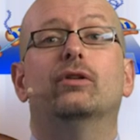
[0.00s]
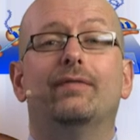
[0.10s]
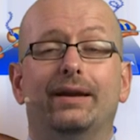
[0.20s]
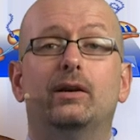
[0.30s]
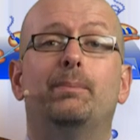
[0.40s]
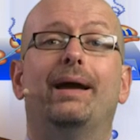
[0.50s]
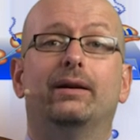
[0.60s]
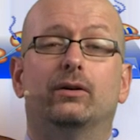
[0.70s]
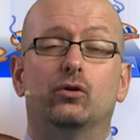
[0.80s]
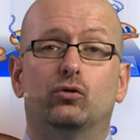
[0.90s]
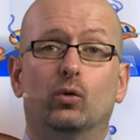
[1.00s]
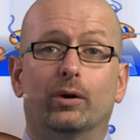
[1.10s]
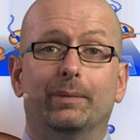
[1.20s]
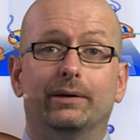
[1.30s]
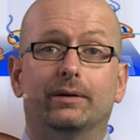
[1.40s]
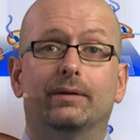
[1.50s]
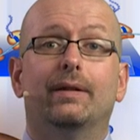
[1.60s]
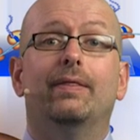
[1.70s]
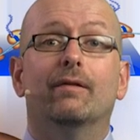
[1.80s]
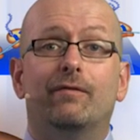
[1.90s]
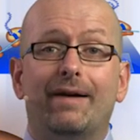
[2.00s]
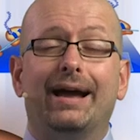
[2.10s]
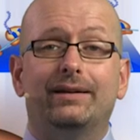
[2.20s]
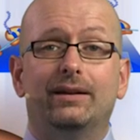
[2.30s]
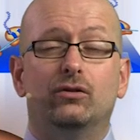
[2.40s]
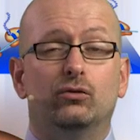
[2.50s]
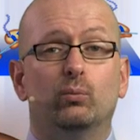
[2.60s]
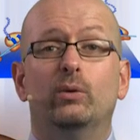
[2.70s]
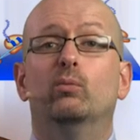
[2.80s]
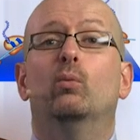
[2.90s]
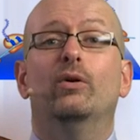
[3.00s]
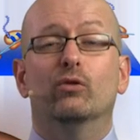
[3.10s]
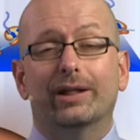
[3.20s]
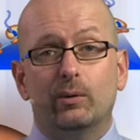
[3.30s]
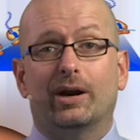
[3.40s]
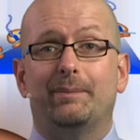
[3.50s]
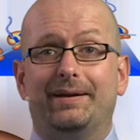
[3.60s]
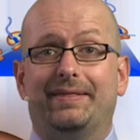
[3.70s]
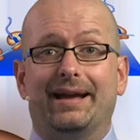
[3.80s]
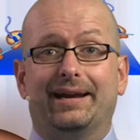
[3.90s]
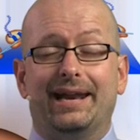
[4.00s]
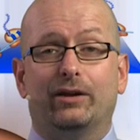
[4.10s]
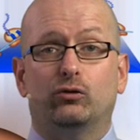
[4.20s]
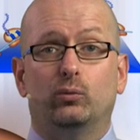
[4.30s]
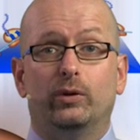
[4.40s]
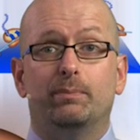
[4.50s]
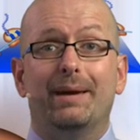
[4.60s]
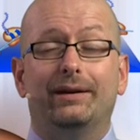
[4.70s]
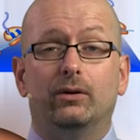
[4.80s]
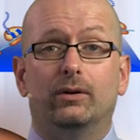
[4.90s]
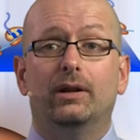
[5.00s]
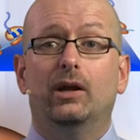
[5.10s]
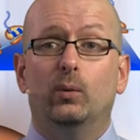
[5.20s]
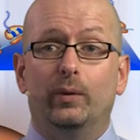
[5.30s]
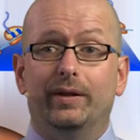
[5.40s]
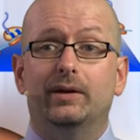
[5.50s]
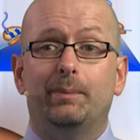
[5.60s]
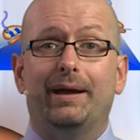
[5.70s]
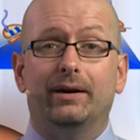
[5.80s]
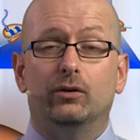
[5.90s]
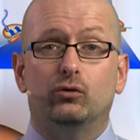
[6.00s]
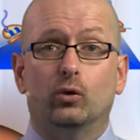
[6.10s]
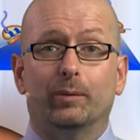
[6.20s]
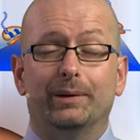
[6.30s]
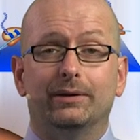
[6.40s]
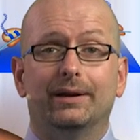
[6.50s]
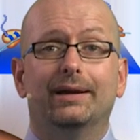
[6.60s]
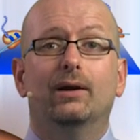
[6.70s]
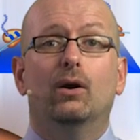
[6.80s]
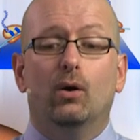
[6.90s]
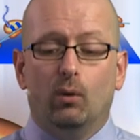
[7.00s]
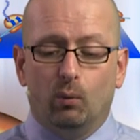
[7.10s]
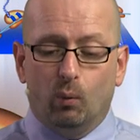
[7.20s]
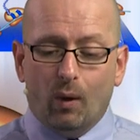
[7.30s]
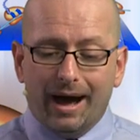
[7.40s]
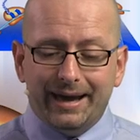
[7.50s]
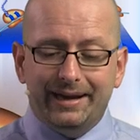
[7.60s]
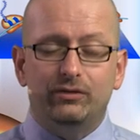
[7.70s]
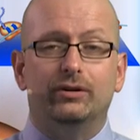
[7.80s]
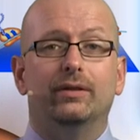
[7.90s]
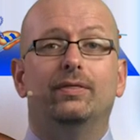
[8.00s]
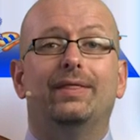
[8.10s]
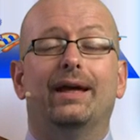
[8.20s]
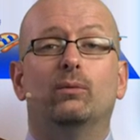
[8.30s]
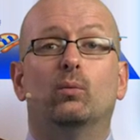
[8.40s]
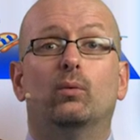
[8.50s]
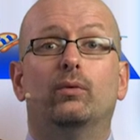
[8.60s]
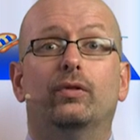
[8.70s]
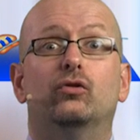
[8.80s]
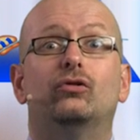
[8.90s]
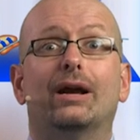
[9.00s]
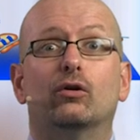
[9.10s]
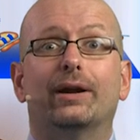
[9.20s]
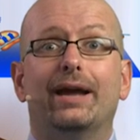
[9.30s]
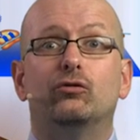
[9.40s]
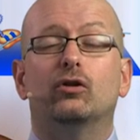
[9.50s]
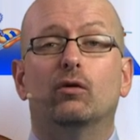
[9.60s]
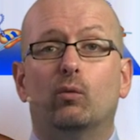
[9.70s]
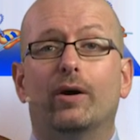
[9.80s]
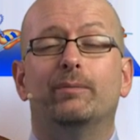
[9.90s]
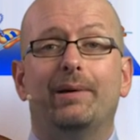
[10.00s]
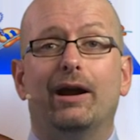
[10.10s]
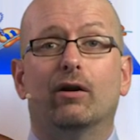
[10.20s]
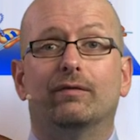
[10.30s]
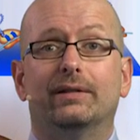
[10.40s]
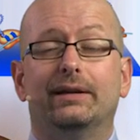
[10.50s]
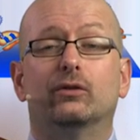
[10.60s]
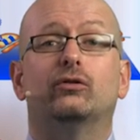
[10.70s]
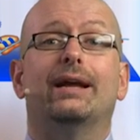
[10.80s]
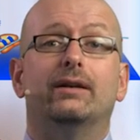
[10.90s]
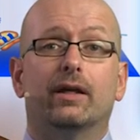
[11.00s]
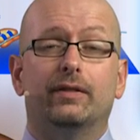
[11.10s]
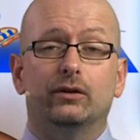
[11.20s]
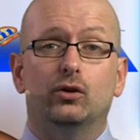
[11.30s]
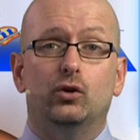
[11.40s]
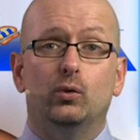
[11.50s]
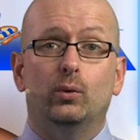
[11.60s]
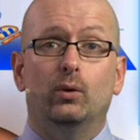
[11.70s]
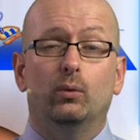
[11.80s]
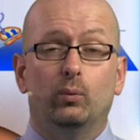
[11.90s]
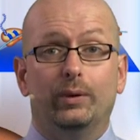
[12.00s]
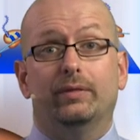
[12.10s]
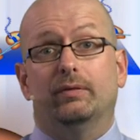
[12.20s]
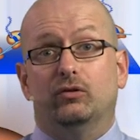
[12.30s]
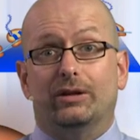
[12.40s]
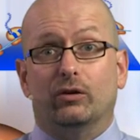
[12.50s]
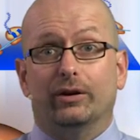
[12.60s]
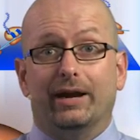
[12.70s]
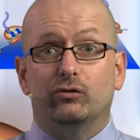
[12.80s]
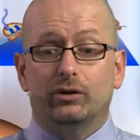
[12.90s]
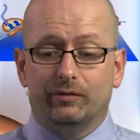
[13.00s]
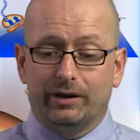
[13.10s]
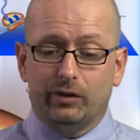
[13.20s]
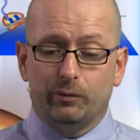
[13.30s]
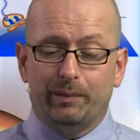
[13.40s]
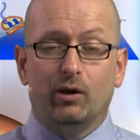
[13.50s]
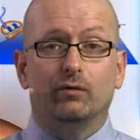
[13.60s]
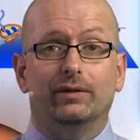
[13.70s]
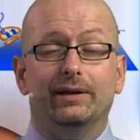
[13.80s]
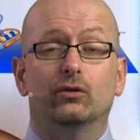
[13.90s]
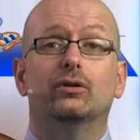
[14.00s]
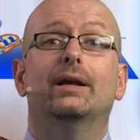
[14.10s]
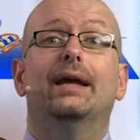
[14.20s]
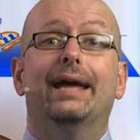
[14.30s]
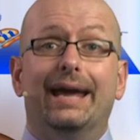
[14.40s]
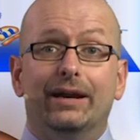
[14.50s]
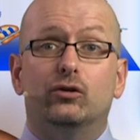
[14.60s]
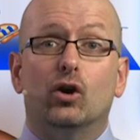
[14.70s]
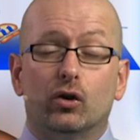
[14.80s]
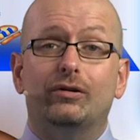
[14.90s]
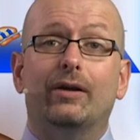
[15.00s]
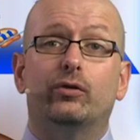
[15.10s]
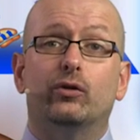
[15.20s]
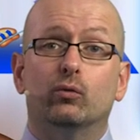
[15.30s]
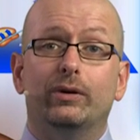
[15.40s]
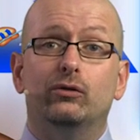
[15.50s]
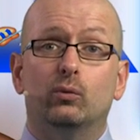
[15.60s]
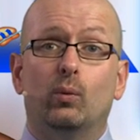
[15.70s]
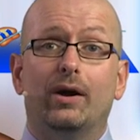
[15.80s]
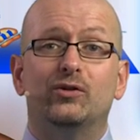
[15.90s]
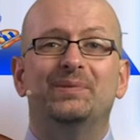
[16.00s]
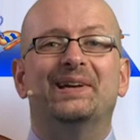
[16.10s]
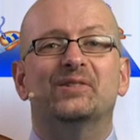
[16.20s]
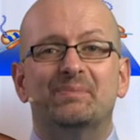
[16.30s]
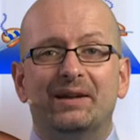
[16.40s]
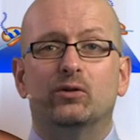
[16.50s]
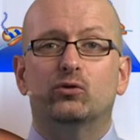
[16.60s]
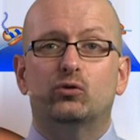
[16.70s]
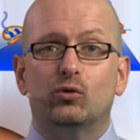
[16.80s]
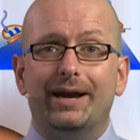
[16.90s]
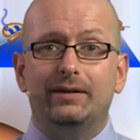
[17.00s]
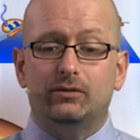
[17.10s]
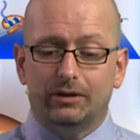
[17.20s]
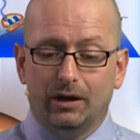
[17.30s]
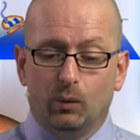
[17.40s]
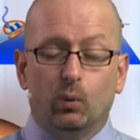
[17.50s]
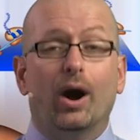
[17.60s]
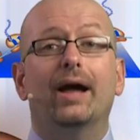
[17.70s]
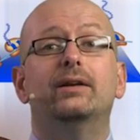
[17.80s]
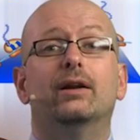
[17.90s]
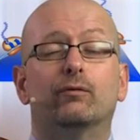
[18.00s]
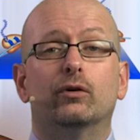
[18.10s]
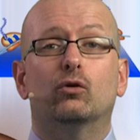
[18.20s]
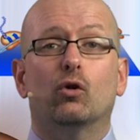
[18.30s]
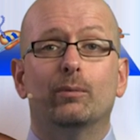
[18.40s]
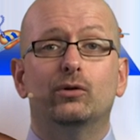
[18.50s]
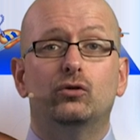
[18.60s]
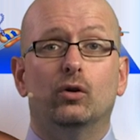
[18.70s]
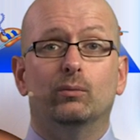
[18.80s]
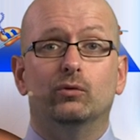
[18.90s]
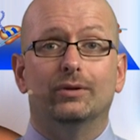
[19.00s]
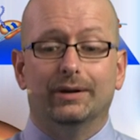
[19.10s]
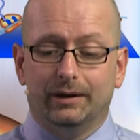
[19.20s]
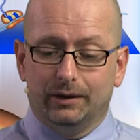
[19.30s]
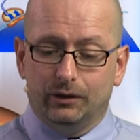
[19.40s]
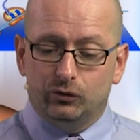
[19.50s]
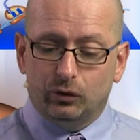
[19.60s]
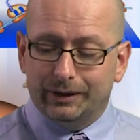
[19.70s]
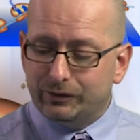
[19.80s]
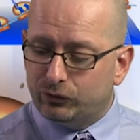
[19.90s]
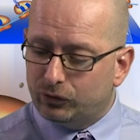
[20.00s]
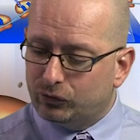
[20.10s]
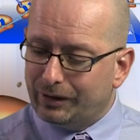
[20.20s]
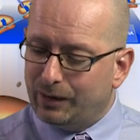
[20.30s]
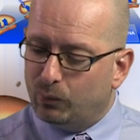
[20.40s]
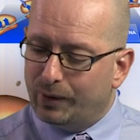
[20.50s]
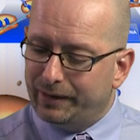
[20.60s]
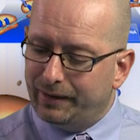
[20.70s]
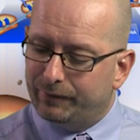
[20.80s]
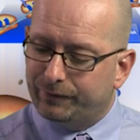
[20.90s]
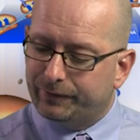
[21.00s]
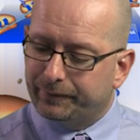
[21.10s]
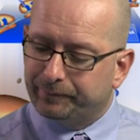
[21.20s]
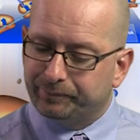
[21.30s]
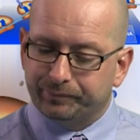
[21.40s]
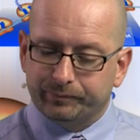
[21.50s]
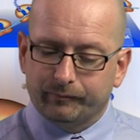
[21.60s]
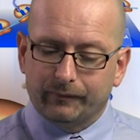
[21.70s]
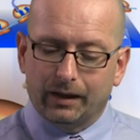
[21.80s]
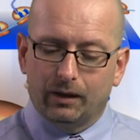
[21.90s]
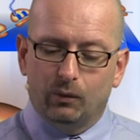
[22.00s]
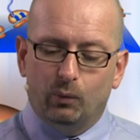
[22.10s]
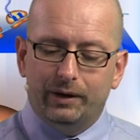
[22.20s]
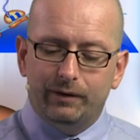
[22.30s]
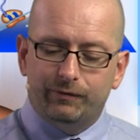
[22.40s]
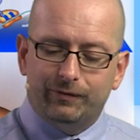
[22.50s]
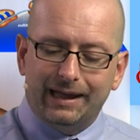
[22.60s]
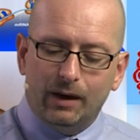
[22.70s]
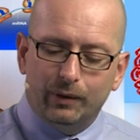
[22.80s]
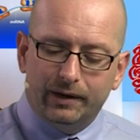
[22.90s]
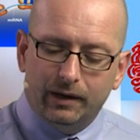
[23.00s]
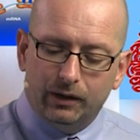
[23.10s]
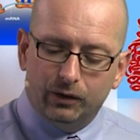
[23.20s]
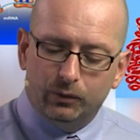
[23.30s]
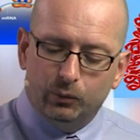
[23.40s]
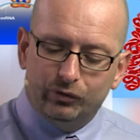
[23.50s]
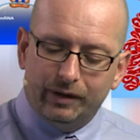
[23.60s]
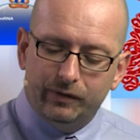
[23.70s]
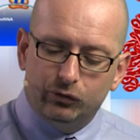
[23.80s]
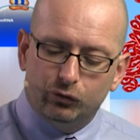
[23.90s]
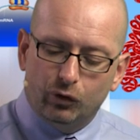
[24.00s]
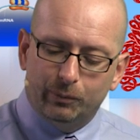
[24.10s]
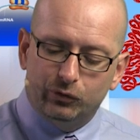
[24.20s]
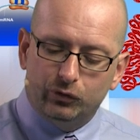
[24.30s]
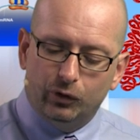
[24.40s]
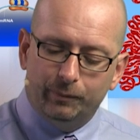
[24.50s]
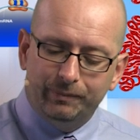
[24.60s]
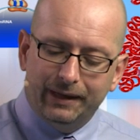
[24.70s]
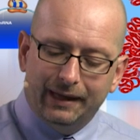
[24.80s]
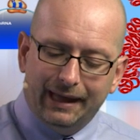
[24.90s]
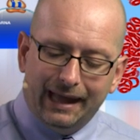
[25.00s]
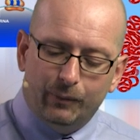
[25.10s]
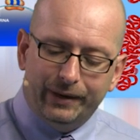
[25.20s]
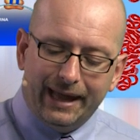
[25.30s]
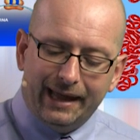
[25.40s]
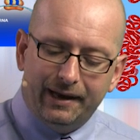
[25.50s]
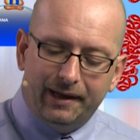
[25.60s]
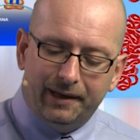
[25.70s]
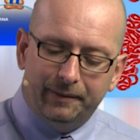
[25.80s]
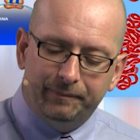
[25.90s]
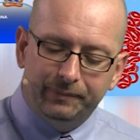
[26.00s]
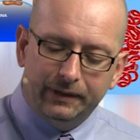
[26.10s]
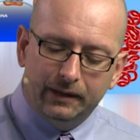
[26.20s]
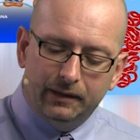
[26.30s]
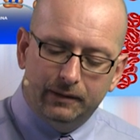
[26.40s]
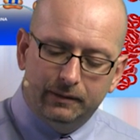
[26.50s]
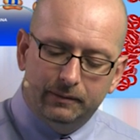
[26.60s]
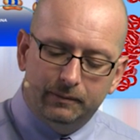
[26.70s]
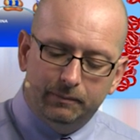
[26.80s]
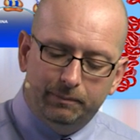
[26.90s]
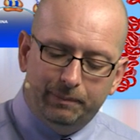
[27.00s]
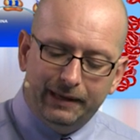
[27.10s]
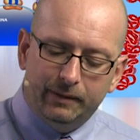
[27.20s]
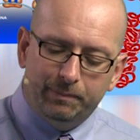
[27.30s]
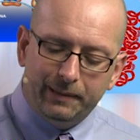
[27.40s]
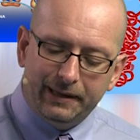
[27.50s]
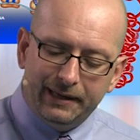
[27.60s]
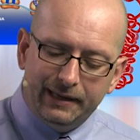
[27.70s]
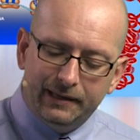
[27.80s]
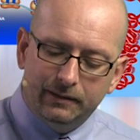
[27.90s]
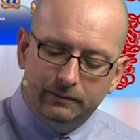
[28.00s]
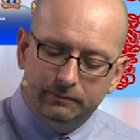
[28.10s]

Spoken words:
of independent assortment. The fact is, we really want to make that connection with Mendel, with independent assortment. Why is it that the segregation of one pair of alleles had nothing to do with the segregation of another pair of alleles? It turns out the reason was because Mendel's traits were on different chromosomes. So let's just say, what if flower color was on this chromosome and we had a big P,